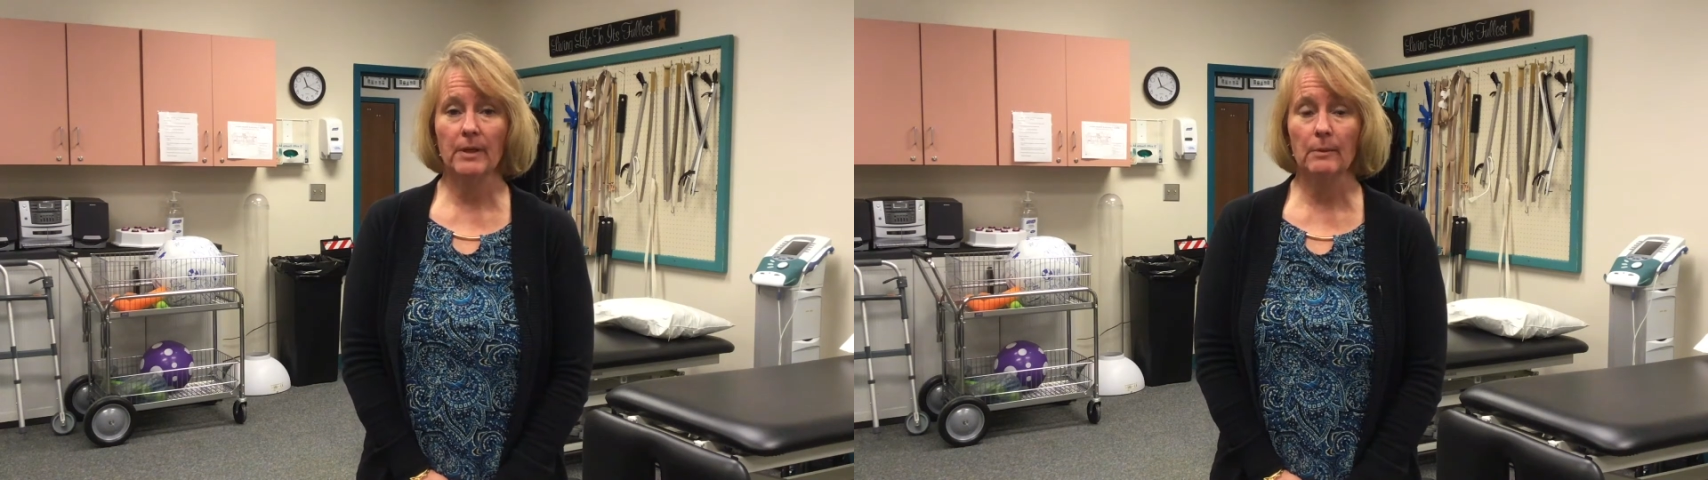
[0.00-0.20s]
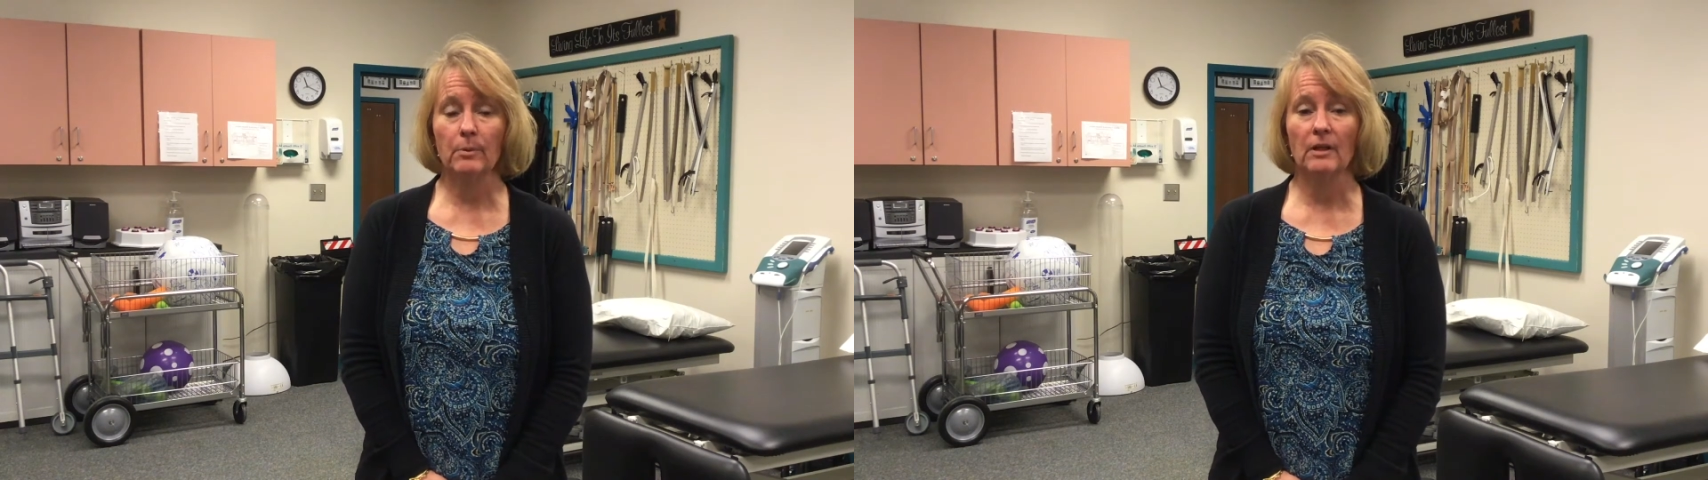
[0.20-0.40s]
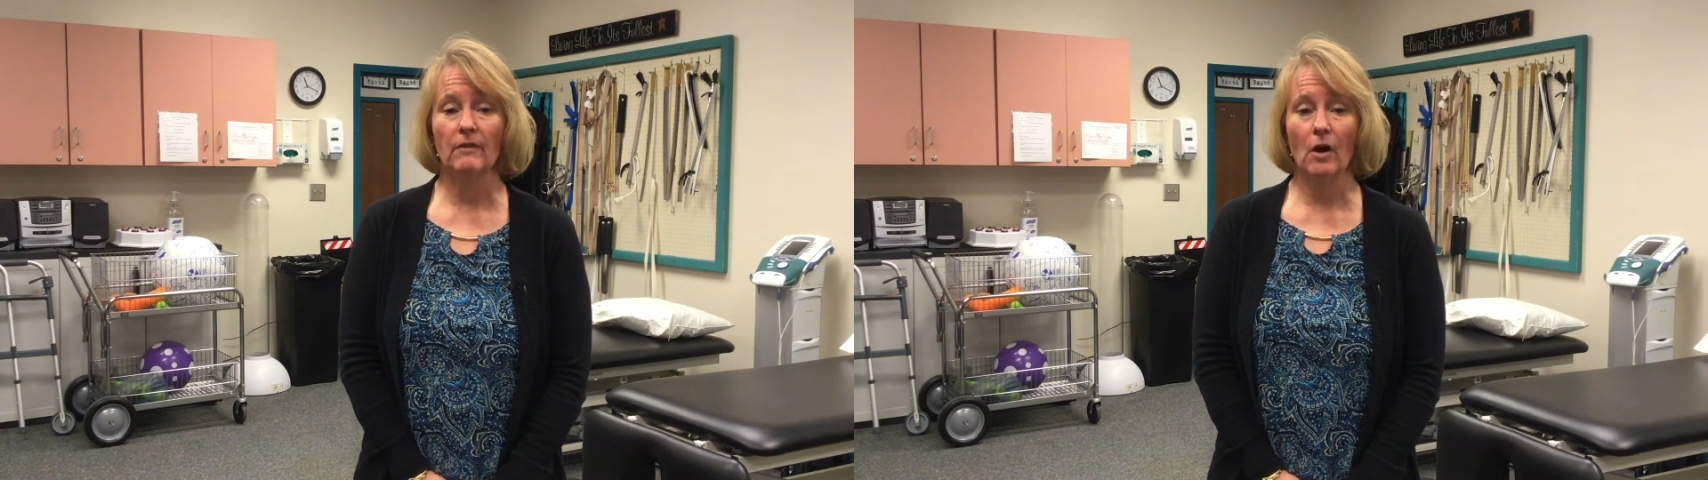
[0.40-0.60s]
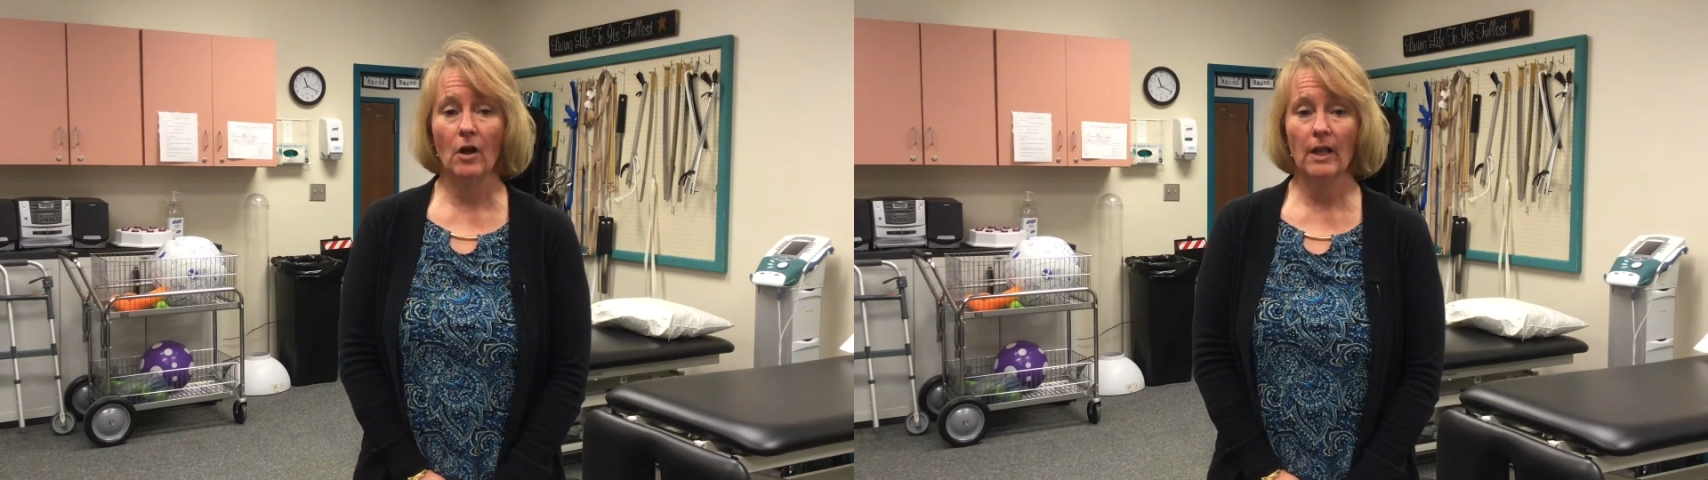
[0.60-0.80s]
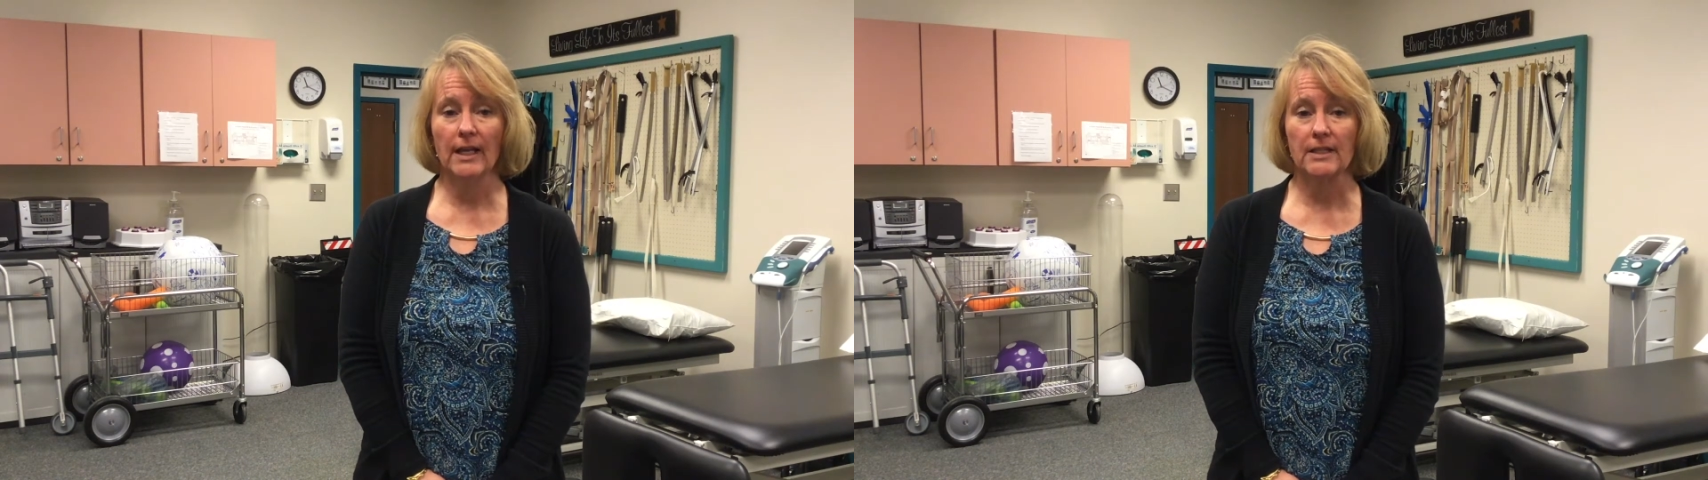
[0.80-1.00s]
people of
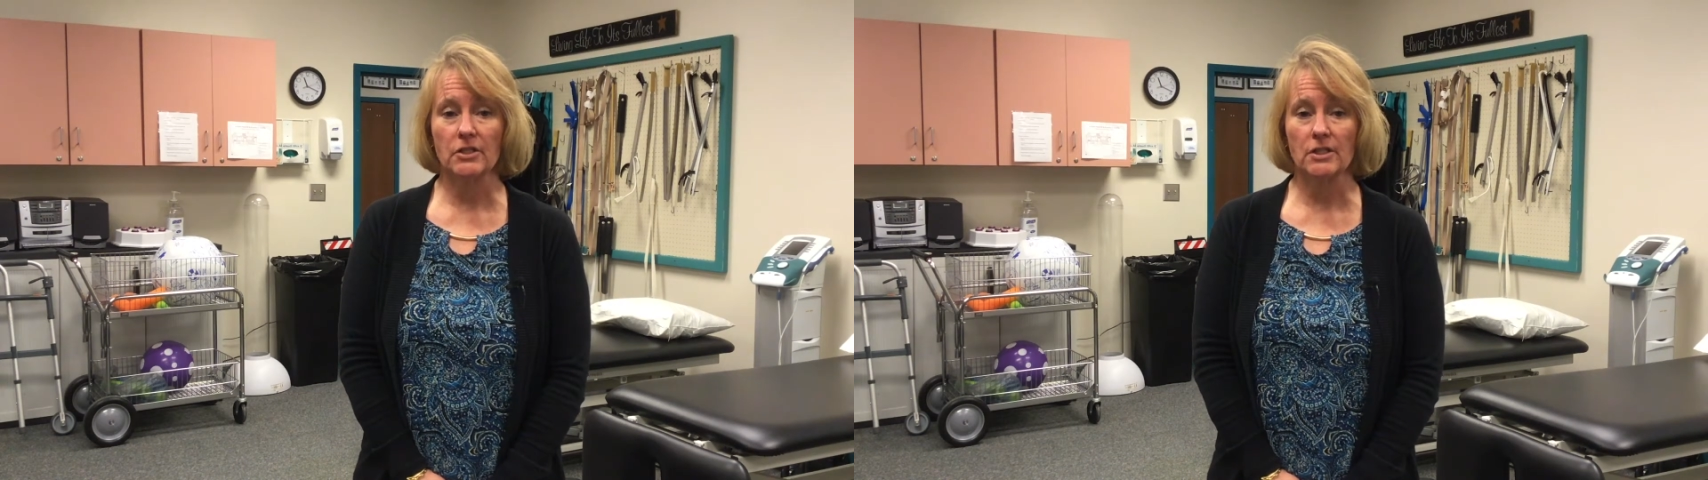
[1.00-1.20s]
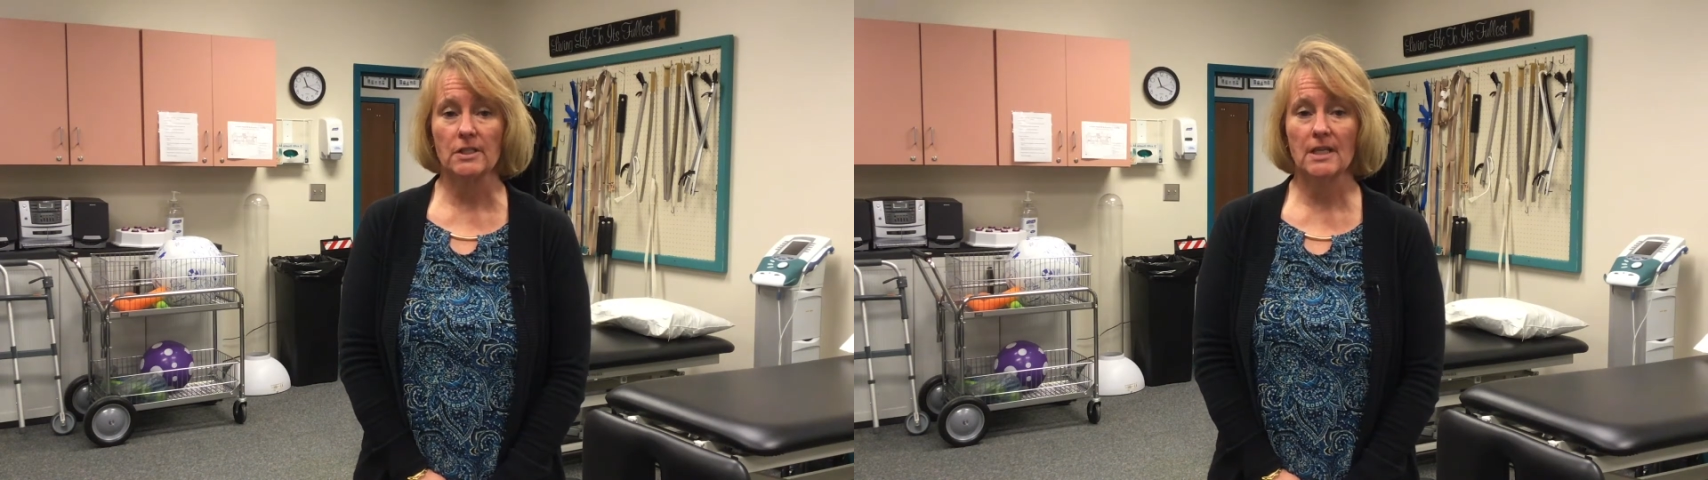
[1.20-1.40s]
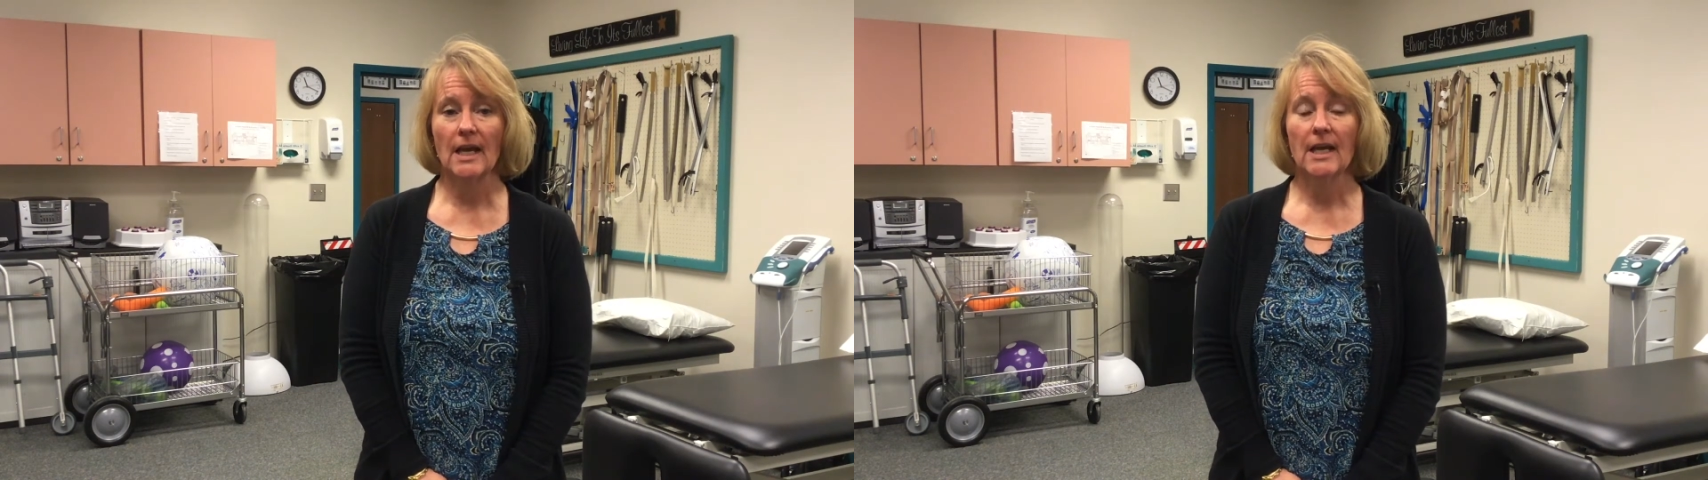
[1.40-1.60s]
all ages